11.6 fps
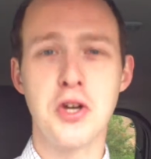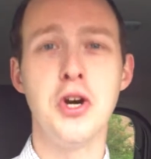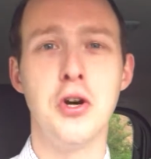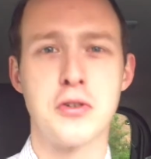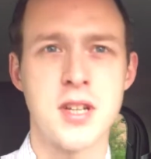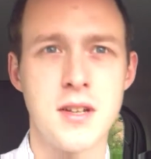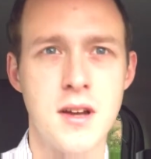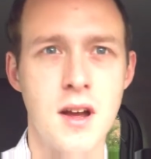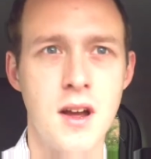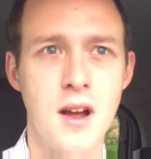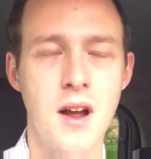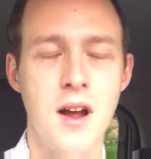good
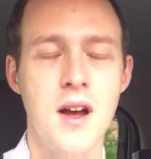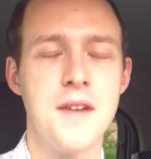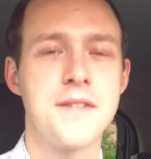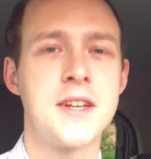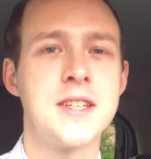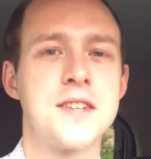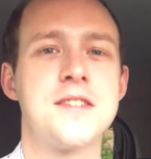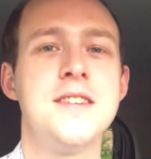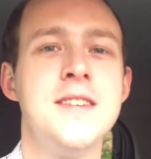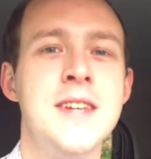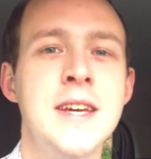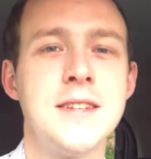that it
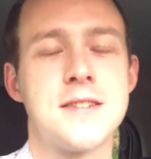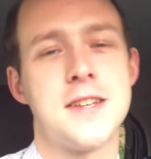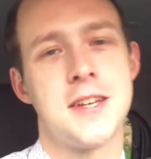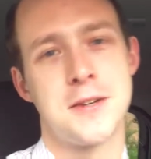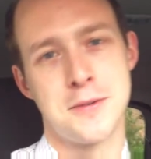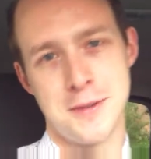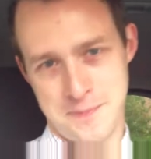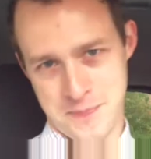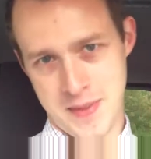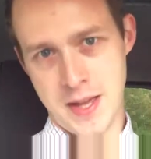doesn't need a sequel.